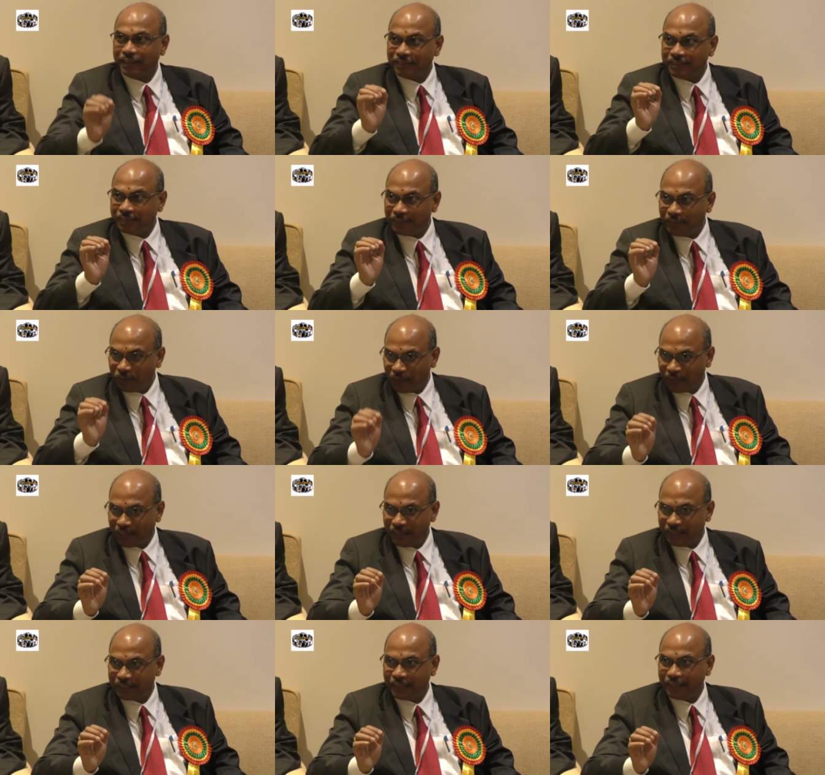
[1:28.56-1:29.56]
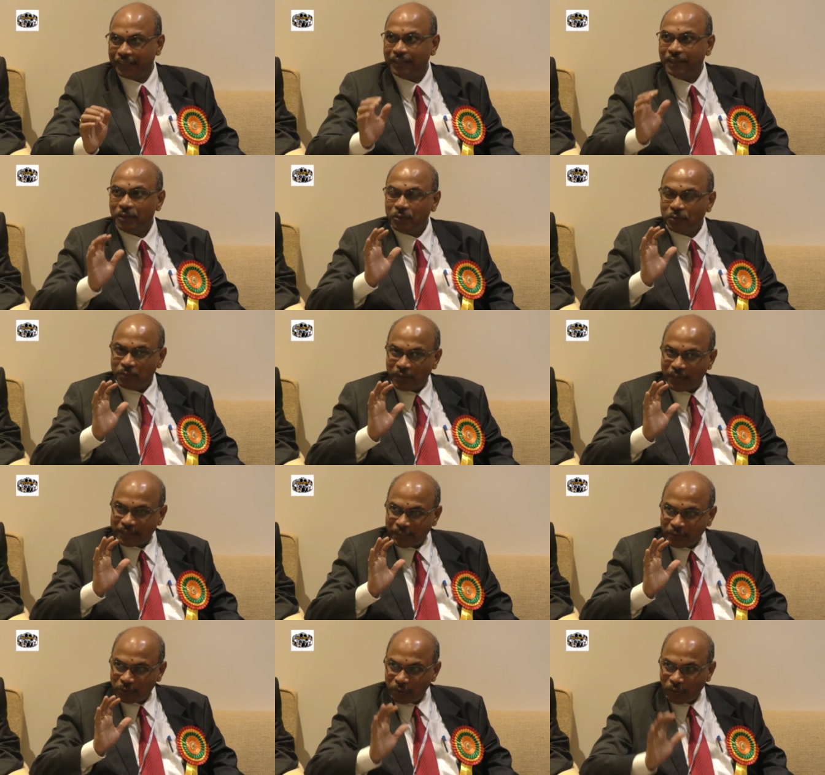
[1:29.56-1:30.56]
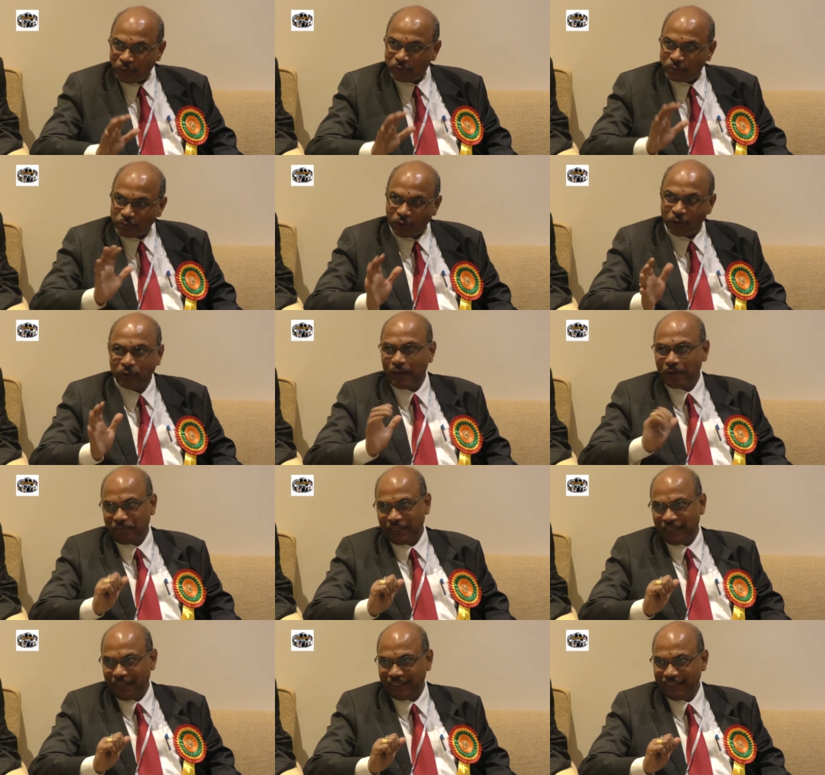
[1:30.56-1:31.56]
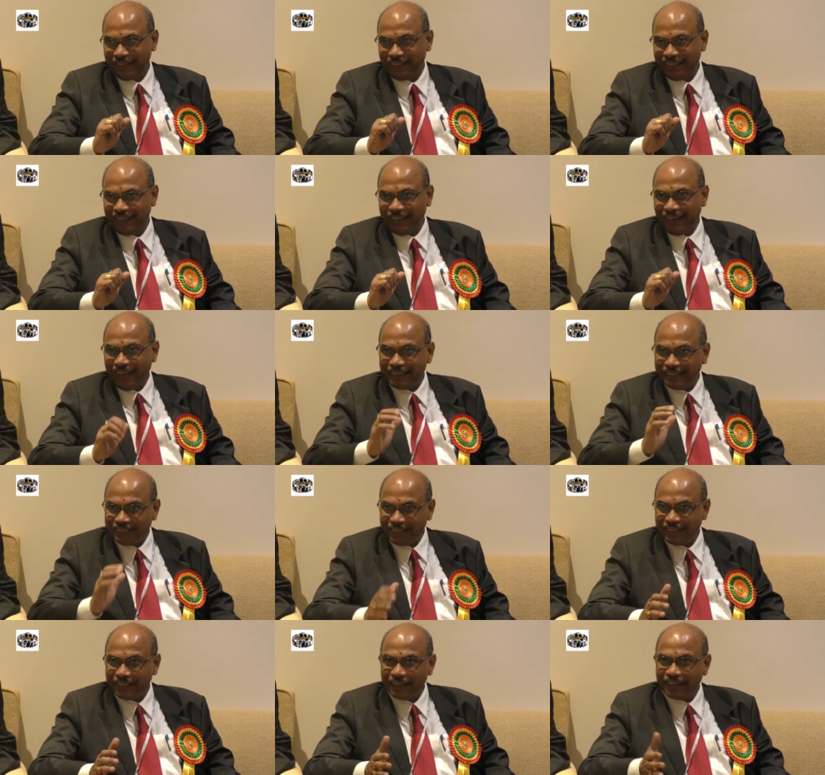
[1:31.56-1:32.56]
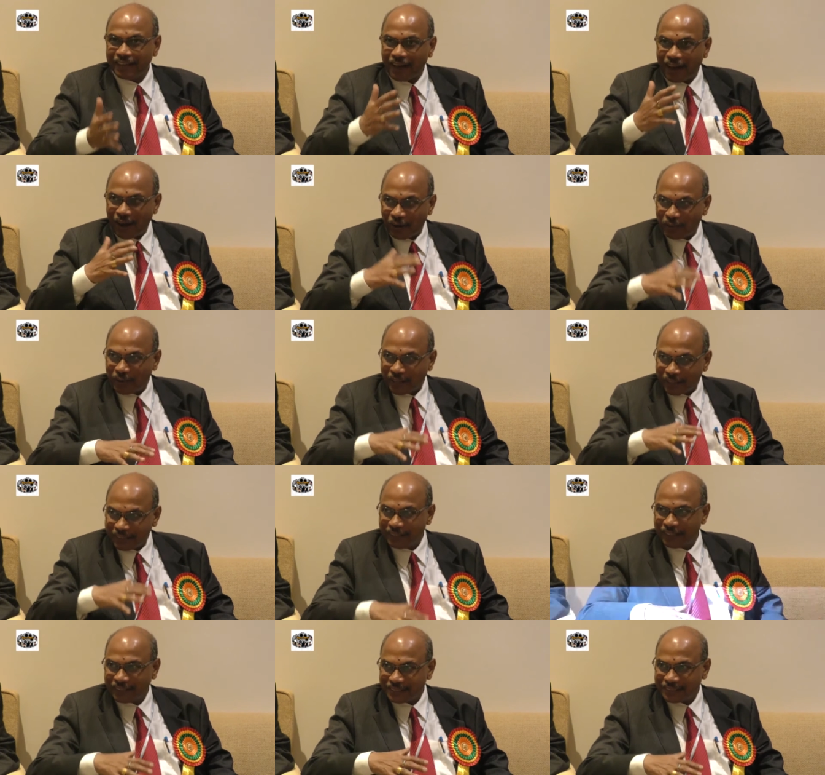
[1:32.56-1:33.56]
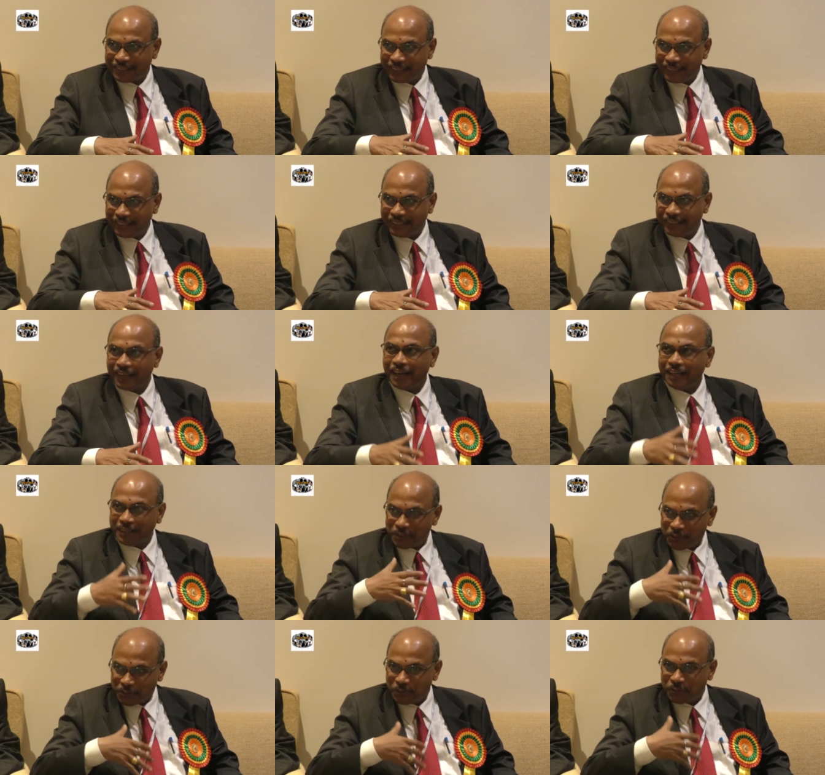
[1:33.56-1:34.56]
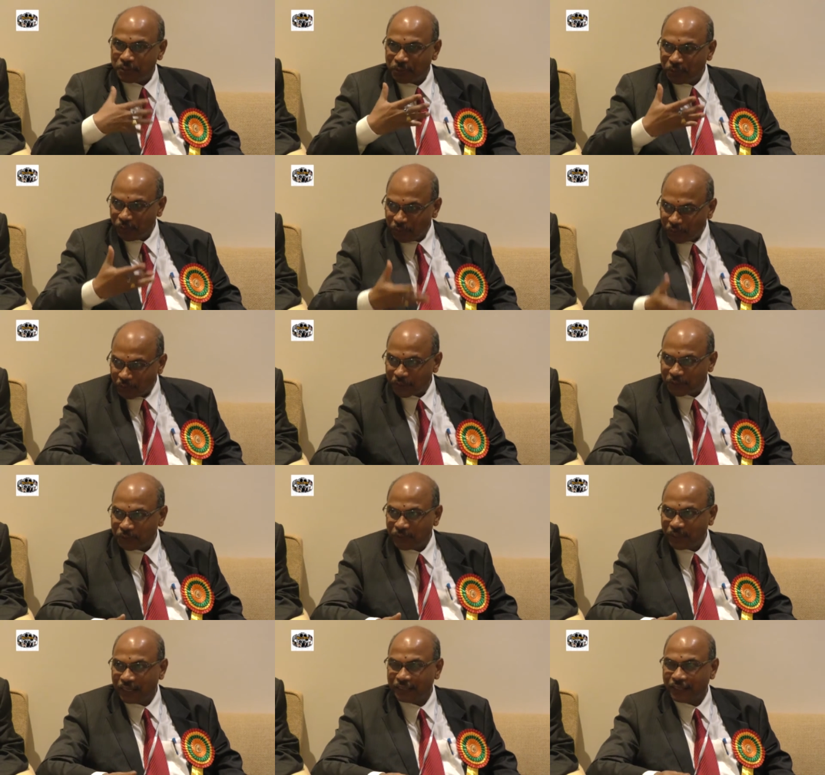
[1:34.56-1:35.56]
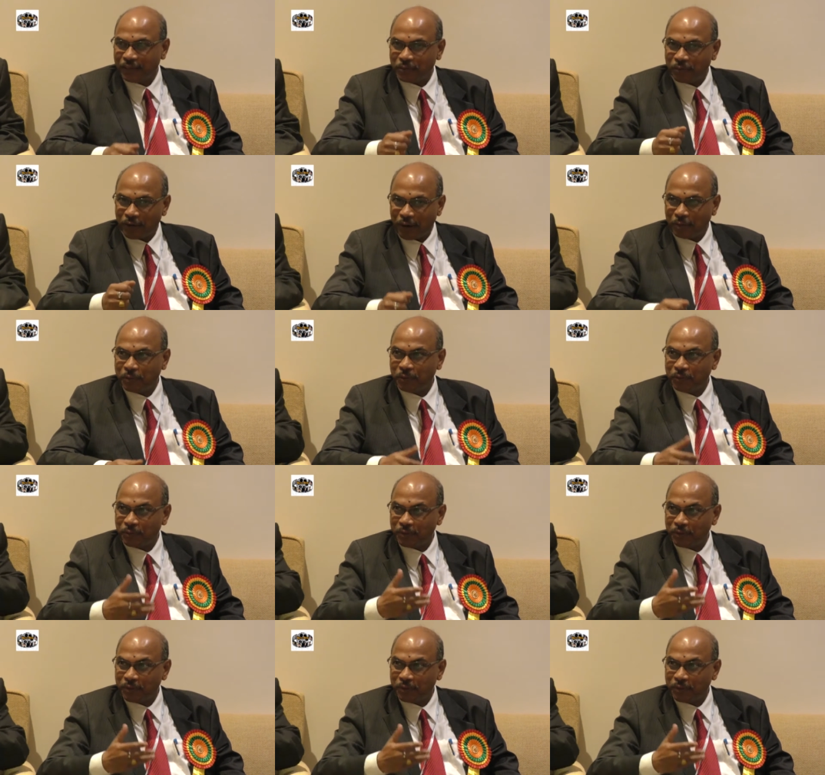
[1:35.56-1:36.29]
and third world country where they don't follow FDA. Mm-hmm. And there our industry and institute will work together to come out